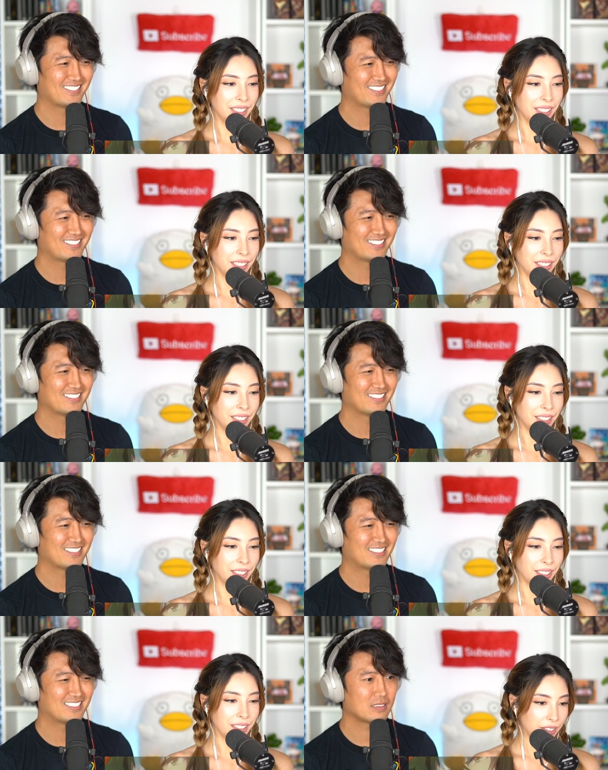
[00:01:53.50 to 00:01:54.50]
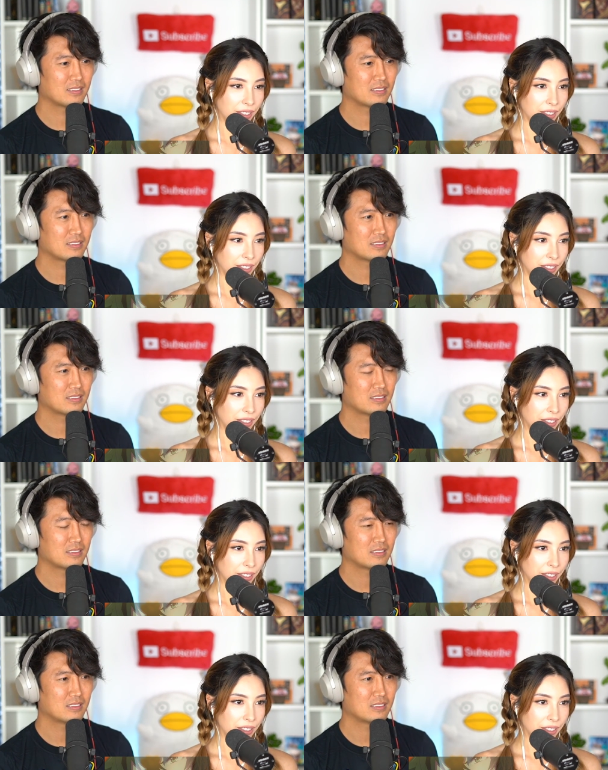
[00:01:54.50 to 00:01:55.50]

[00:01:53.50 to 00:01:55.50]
Nobody speaks.